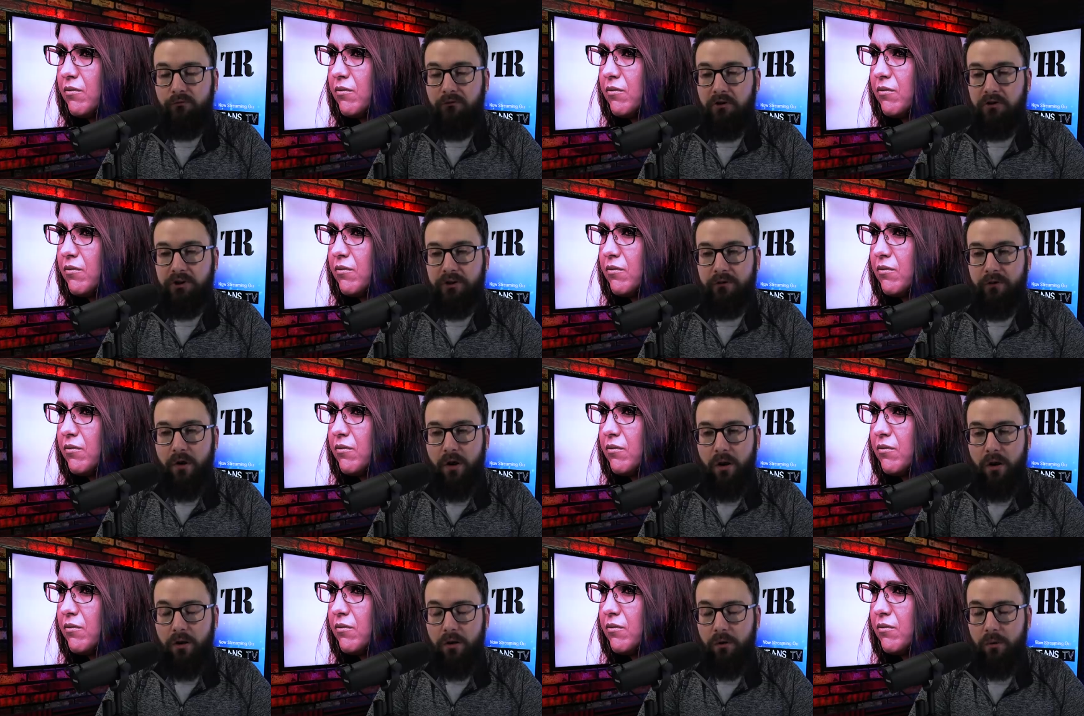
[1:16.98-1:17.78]
Speaker 1: First of
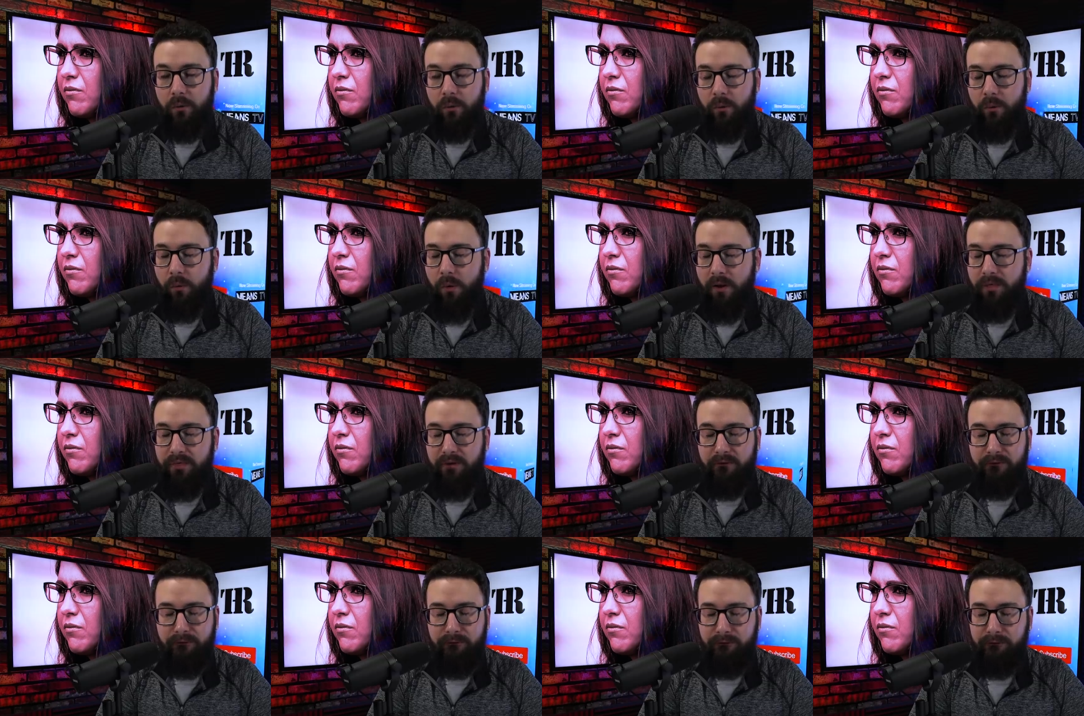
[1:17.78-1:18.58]
all, what
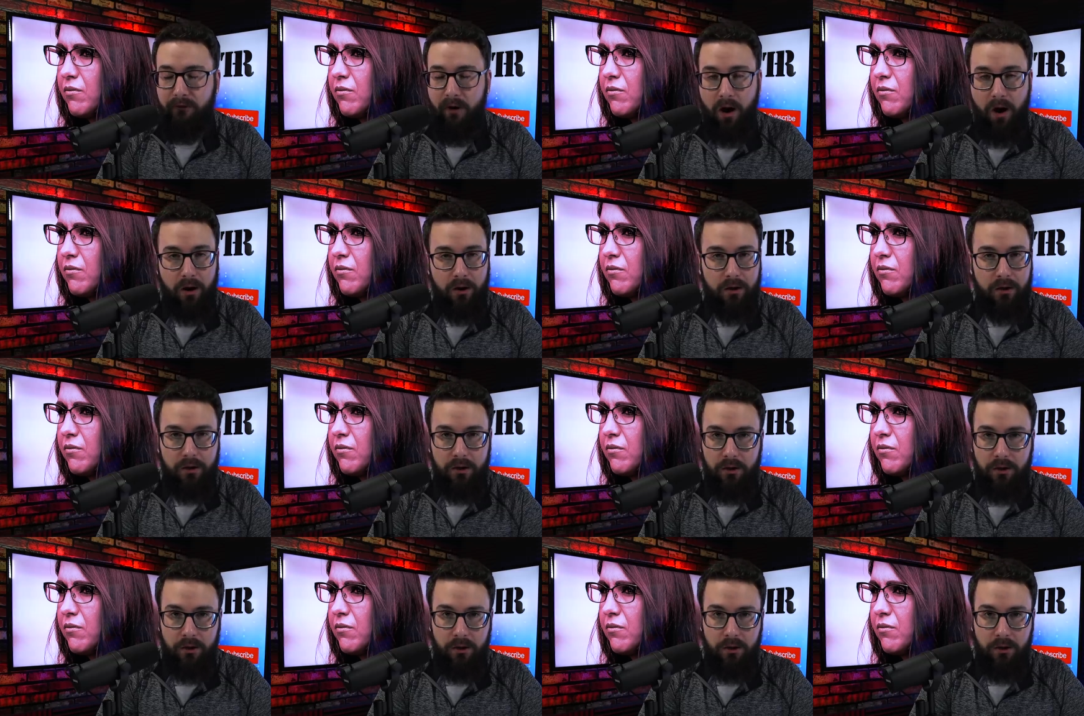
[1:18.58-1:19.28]
the fuck?